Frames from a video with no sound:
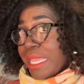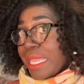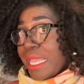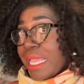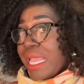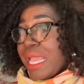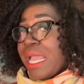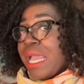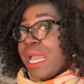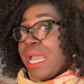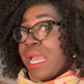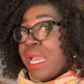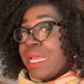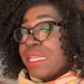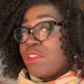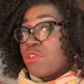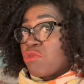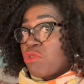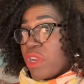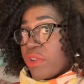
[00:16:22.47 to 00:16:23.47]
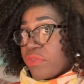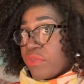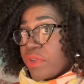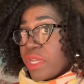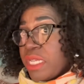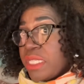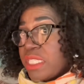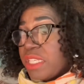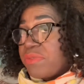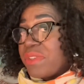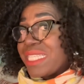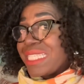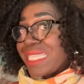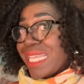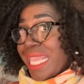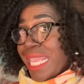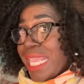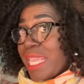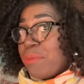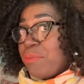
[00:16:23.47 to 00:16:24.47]
and reference if it's
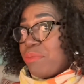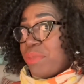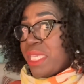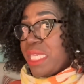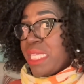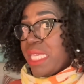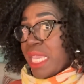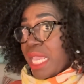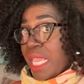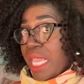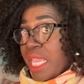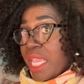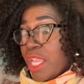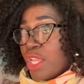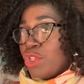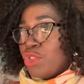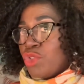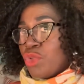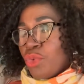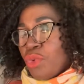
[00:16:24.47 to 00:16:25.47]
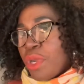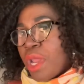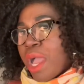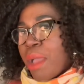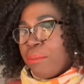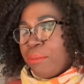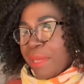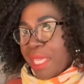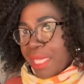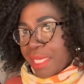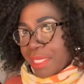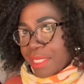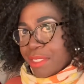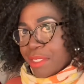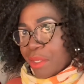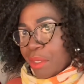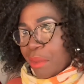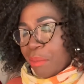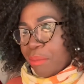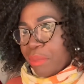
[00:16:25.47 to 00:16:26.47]
APA. Do not make it
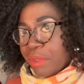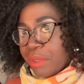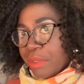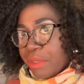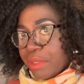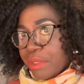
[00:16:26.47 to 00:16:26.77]
up.